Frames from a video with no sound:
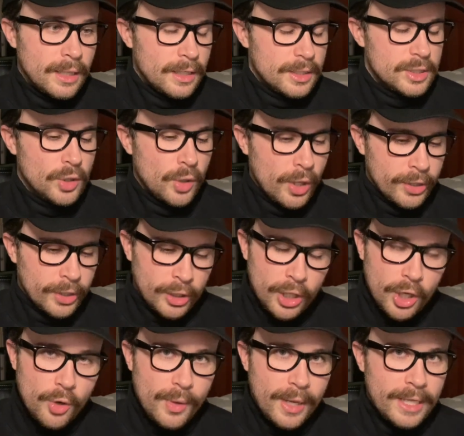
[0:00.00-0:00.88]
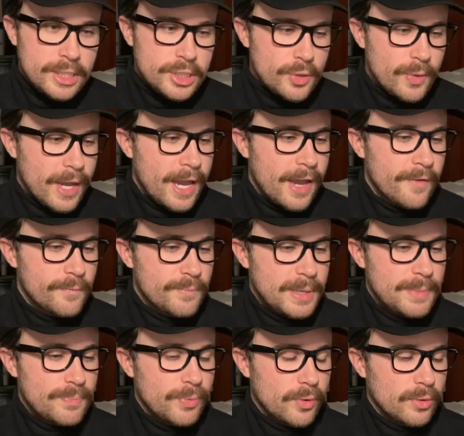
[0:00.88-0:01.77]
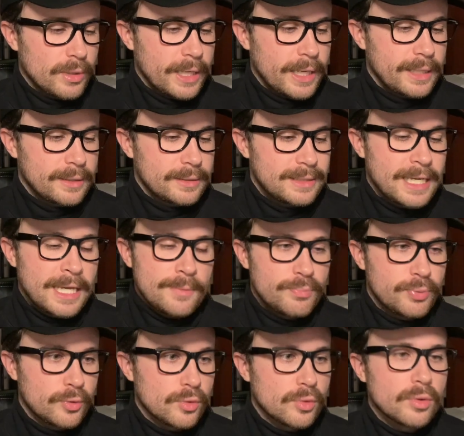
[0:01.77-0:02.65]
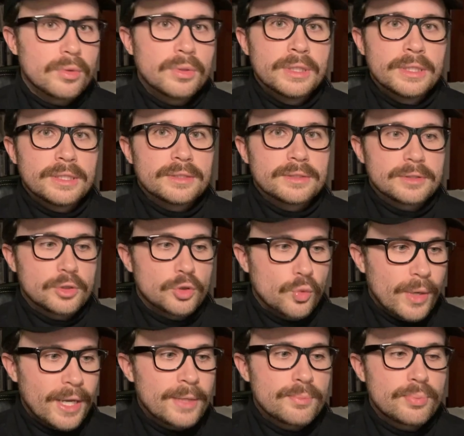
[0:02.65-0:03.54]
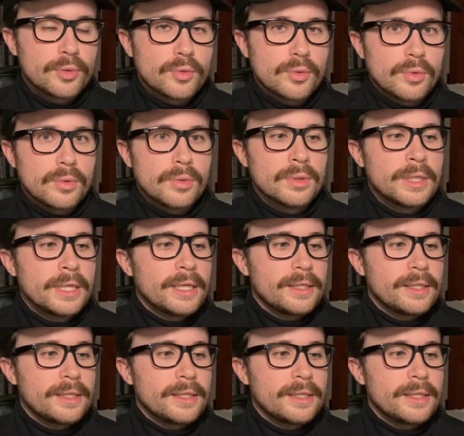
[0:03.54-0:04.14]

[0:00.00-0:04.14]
So on the low end, you have people like Deadpool, Gwenpool.